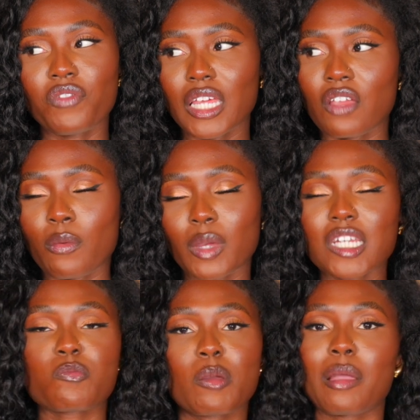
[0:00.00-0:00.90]
I feel like if I'm going
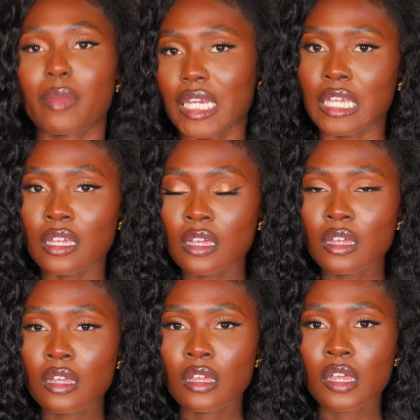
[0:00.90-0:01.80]
to spend my money
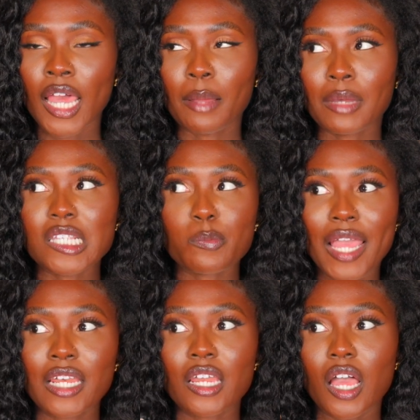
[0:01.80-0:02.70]
and I'm going to
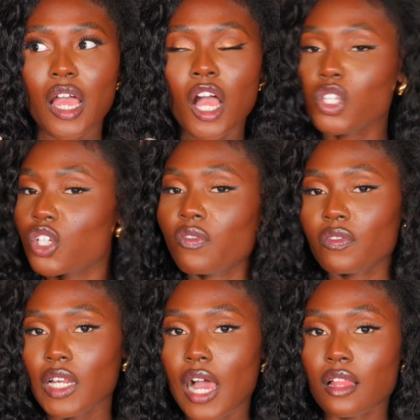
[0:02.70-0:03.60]
spend
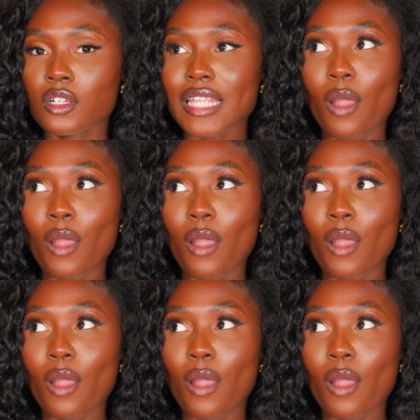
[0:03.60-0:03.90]
$150,